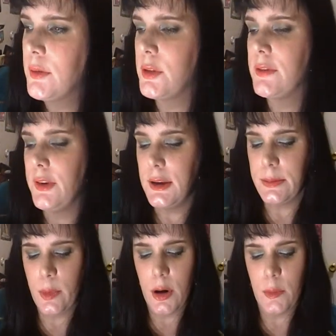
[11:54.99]
For the
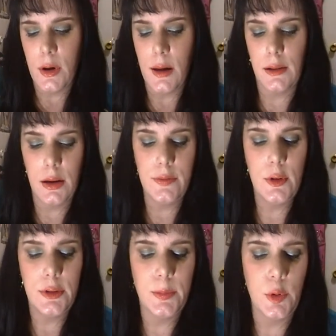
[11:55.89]
face primer, I love
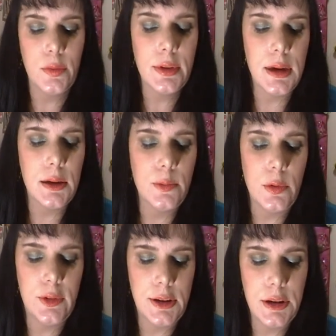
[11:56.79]
their Smooth Skin
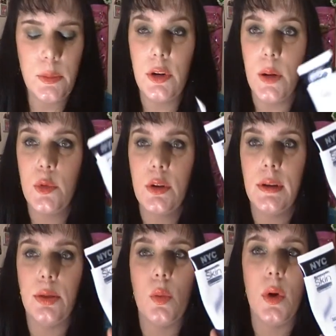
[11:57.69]
Perfecting Primer
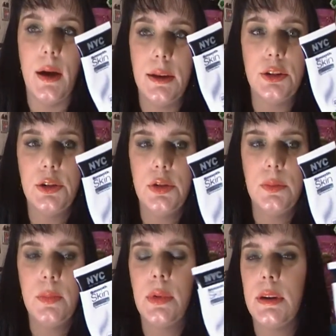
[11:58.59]
in the white
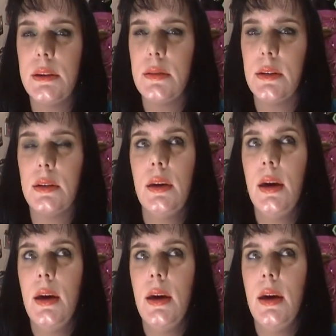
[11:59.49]
tube. It